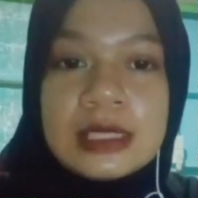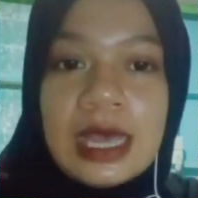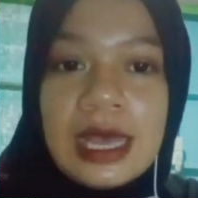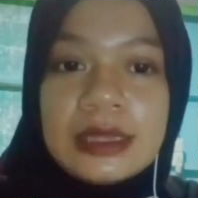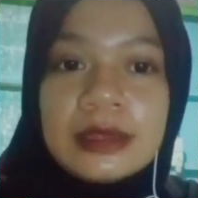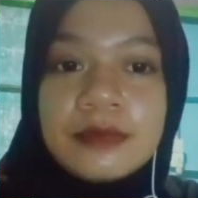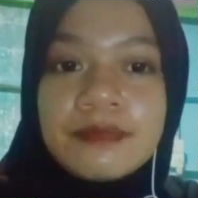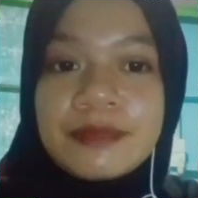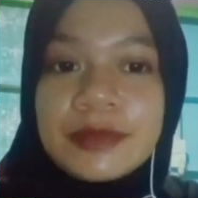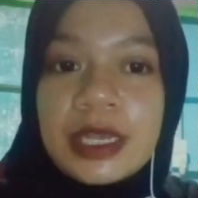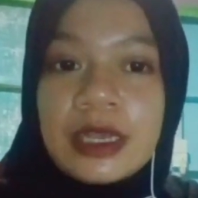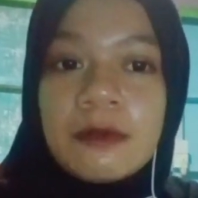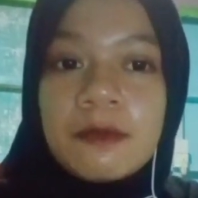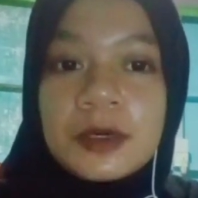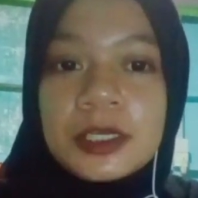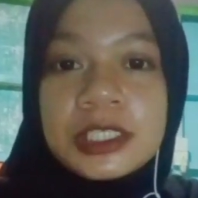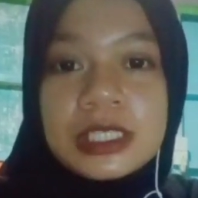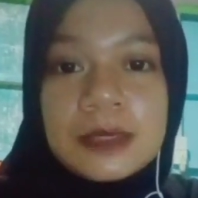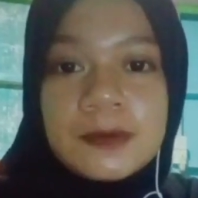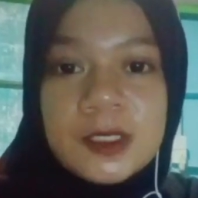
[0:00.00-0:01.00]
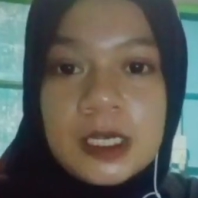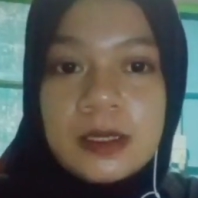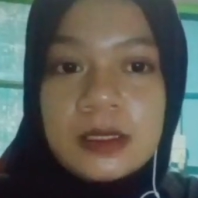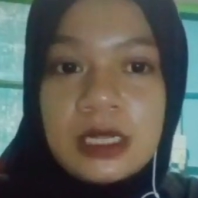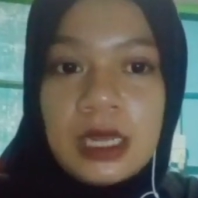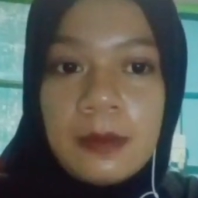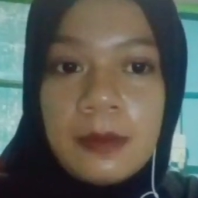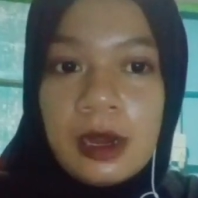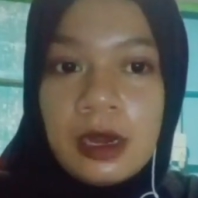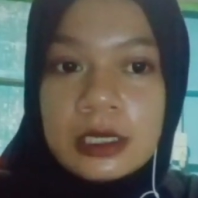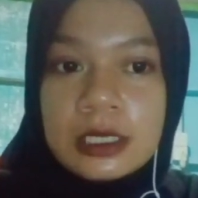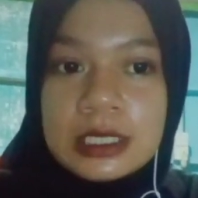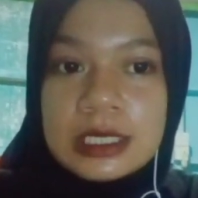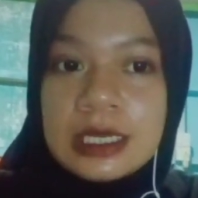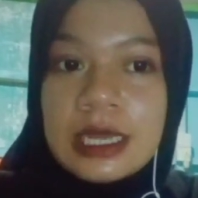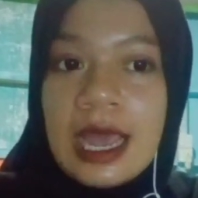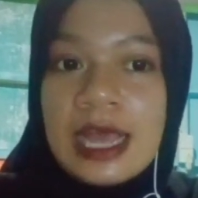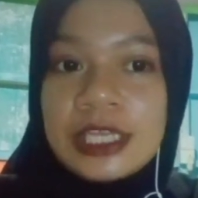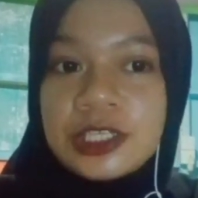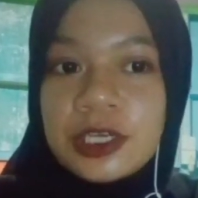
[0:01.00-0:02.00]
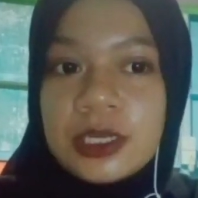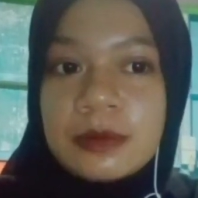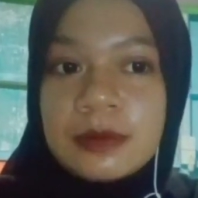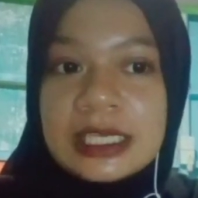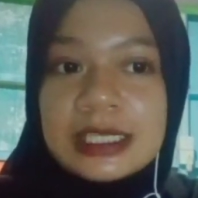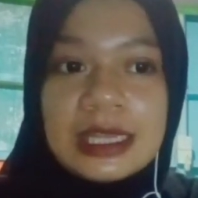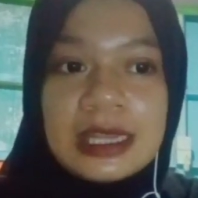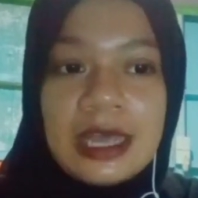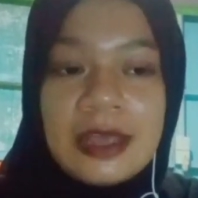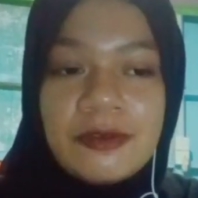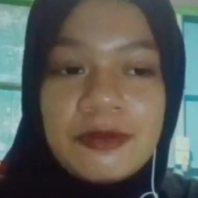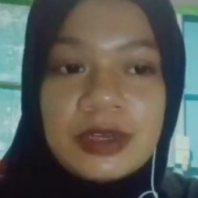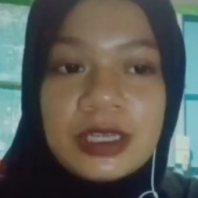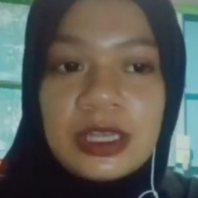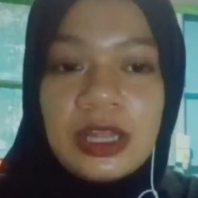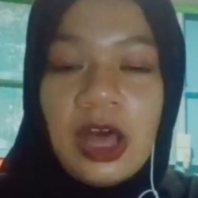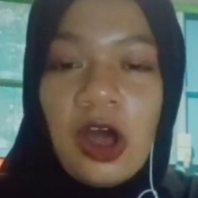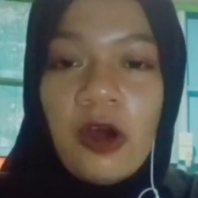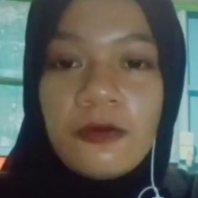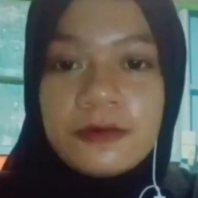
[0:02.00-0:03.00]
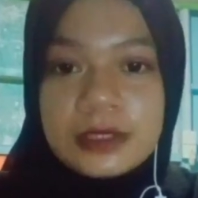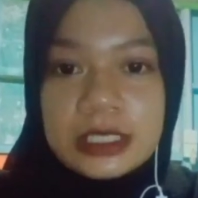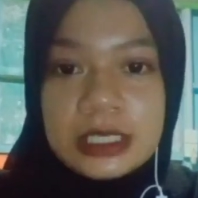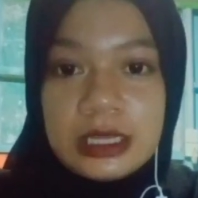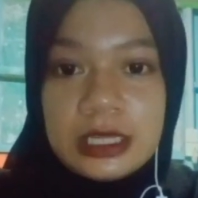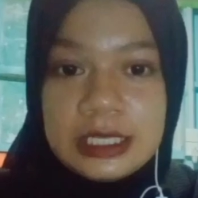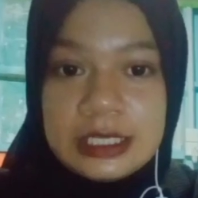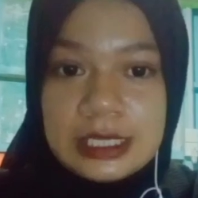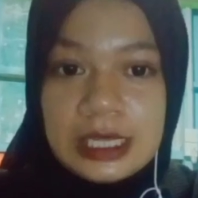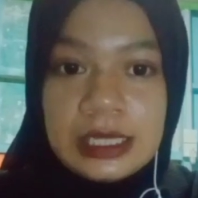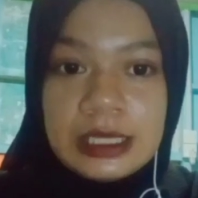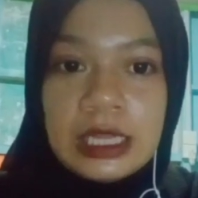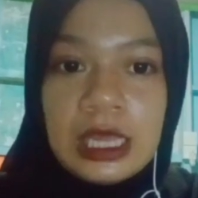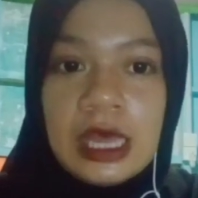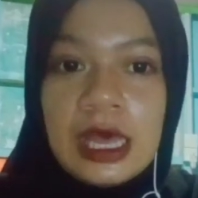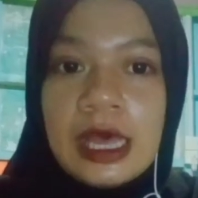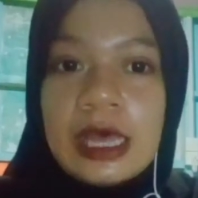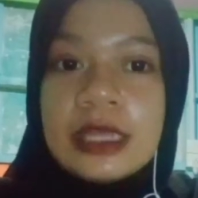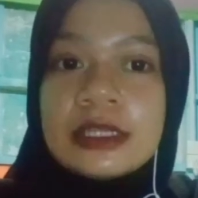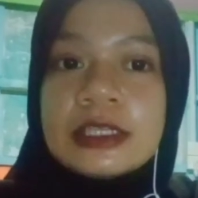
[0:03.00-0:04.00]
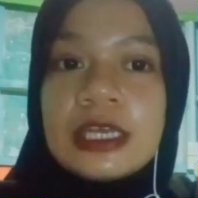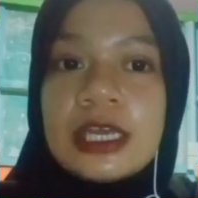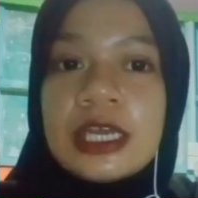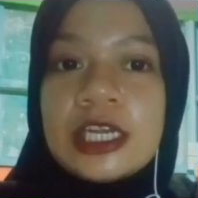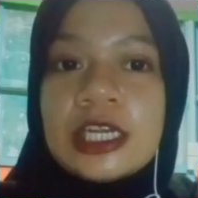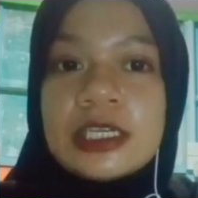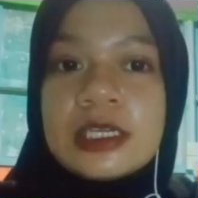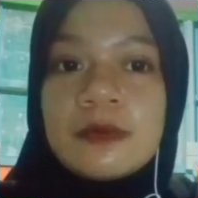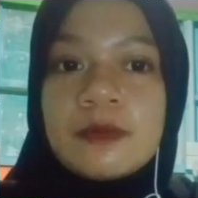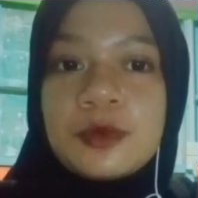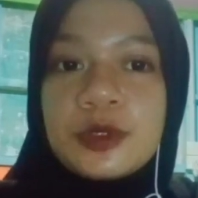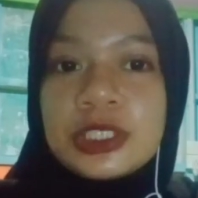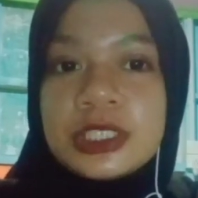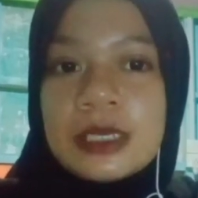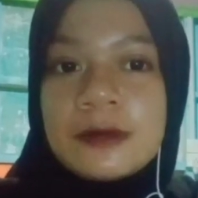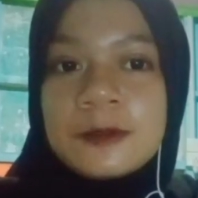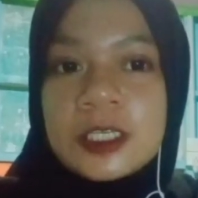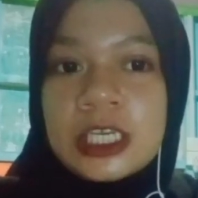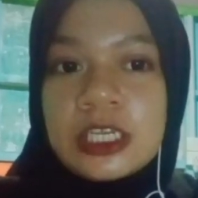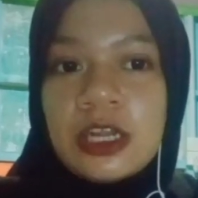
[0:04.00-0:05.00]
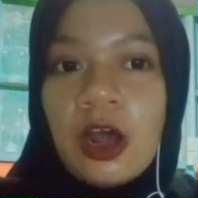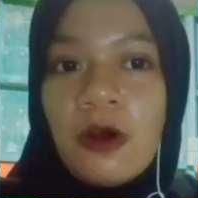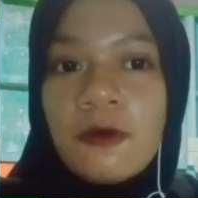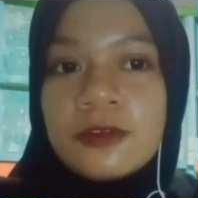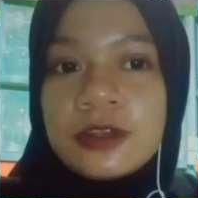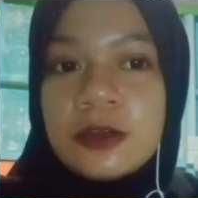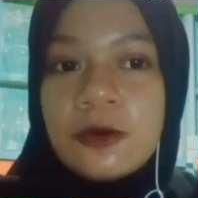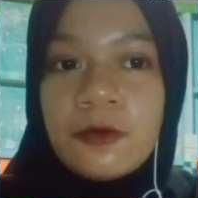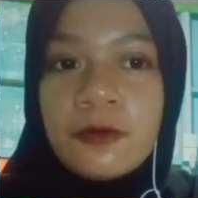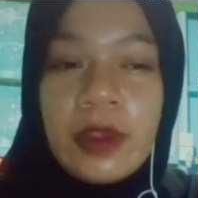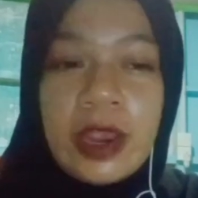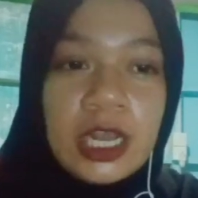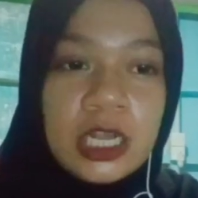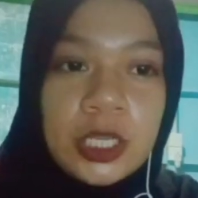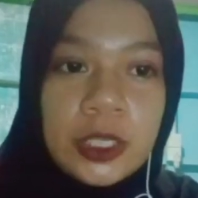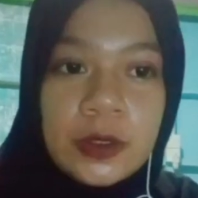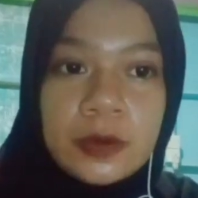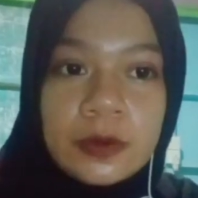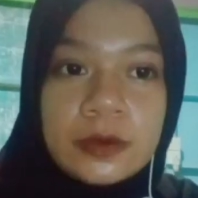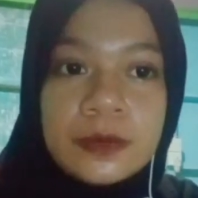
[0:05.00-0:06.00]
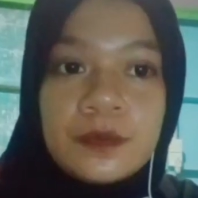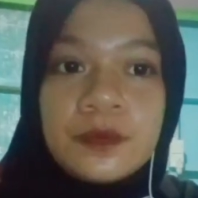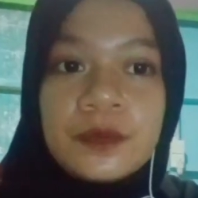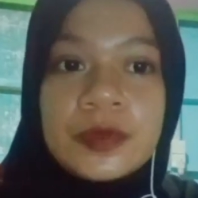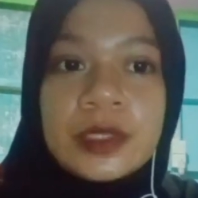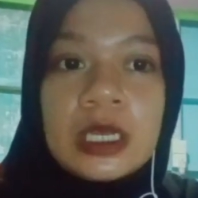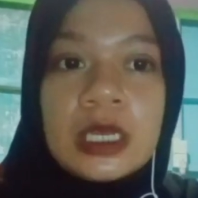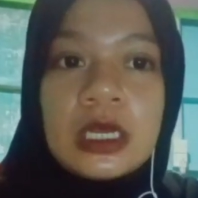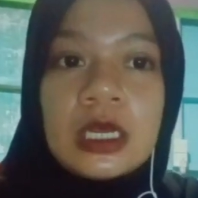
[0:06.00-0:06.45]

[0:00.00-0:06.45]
Then, their perception about the enjoyment level of the lesson, their perception of the value